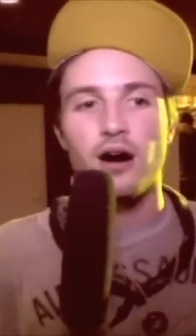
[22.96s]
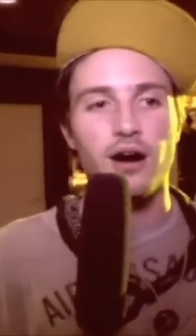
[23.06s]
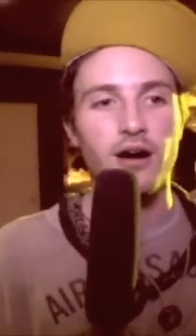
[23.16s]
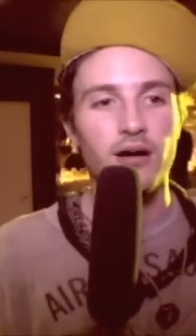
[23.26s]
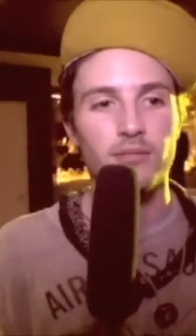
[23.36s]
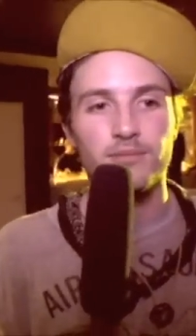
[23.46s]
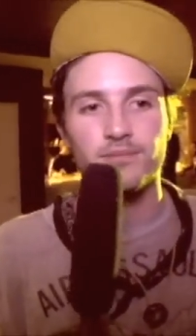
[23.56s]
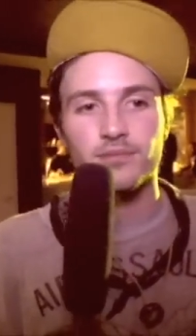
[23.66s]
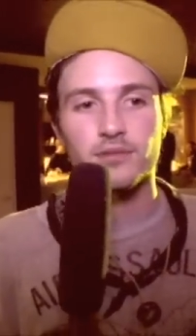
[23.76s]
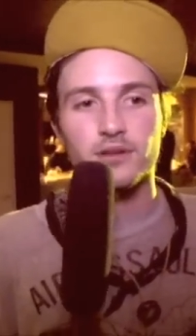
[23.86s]

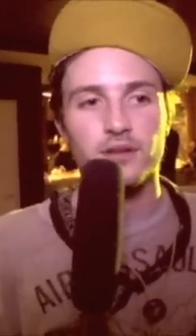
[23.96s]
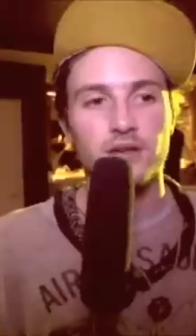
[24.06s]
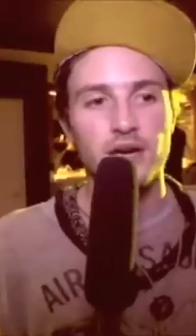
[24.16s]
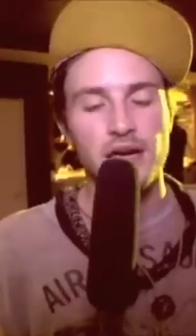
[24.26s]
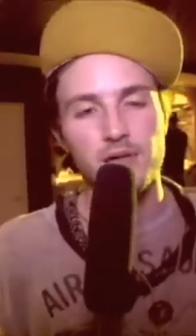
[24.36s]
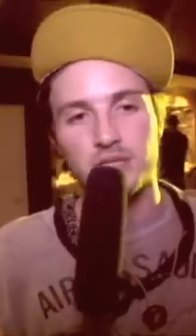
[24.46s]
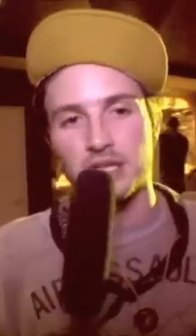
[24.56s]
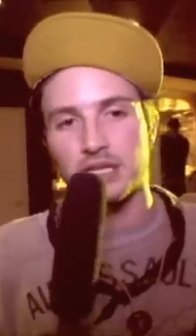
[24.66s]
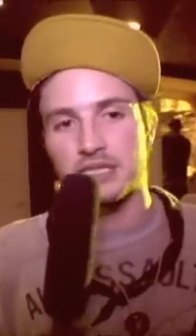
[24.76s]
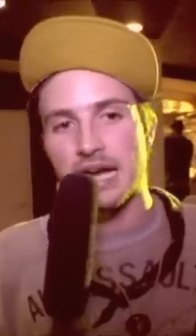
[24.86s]
Um, it was
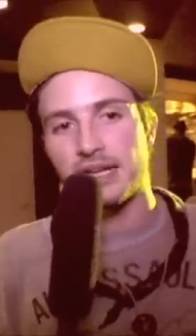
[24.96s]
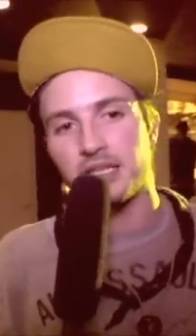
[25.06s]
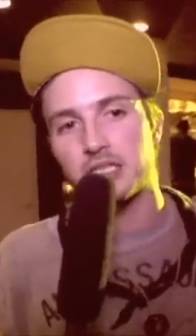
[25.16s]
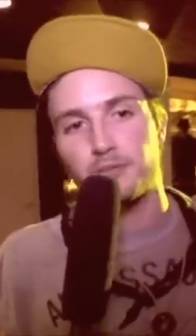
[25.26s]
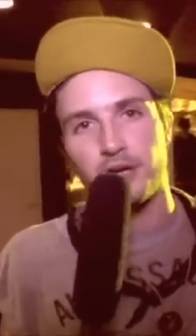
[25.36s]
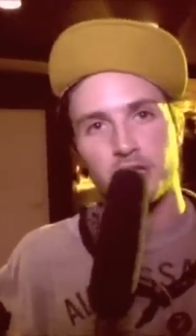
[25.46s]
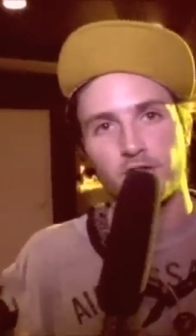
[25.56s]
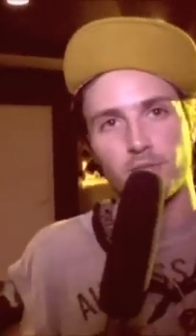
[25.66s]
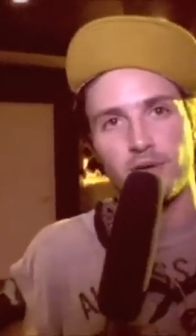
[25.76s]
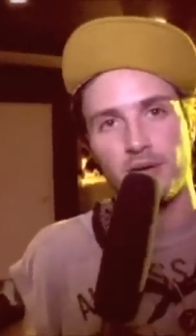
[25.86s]
an exciting experience
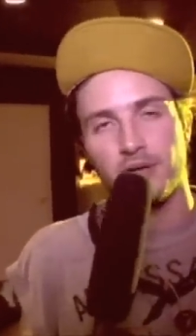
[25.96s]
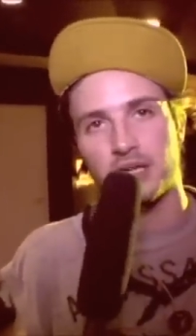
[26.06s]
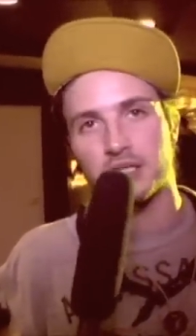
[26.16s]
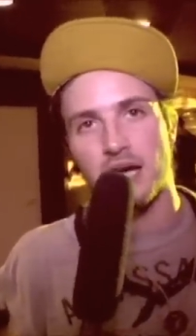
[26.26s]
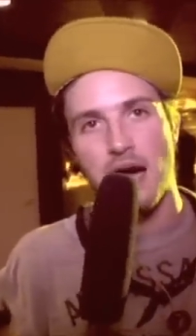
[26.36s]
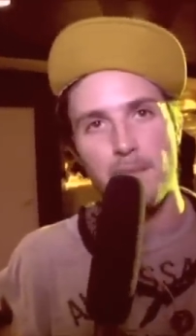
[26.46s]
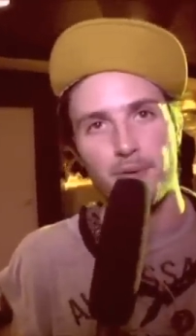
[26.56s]
for me because I,